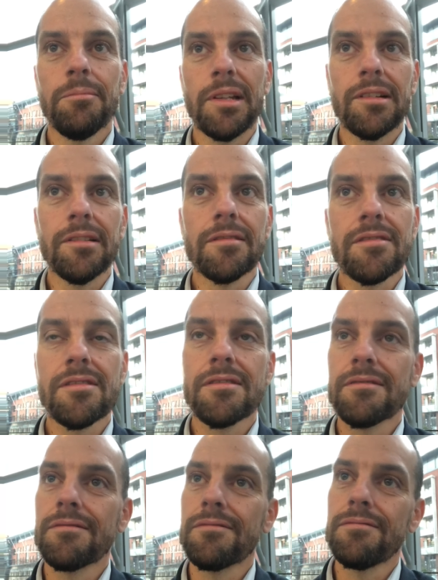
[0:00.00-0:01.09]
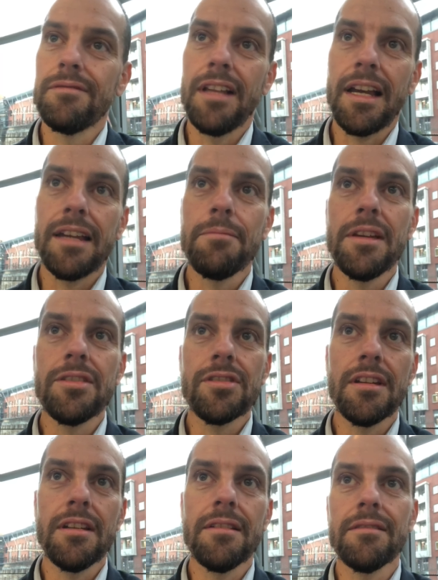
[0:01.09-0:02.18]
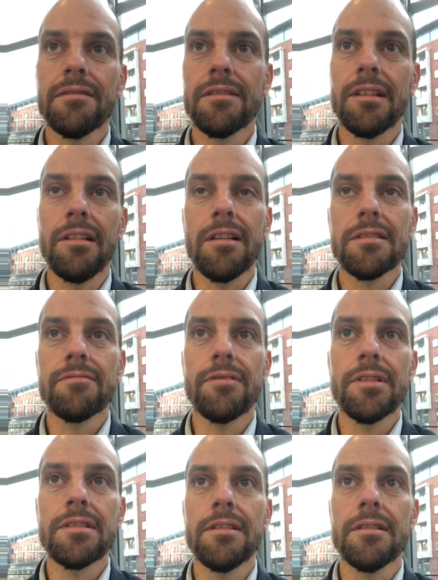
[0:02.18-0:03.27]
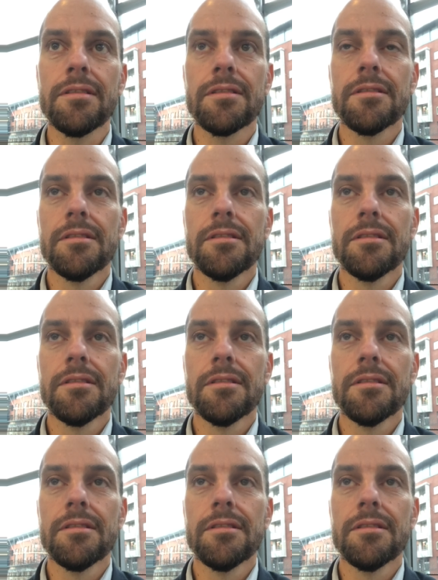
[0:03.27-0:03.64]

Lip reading: Because, like I mentioned in the last voice note,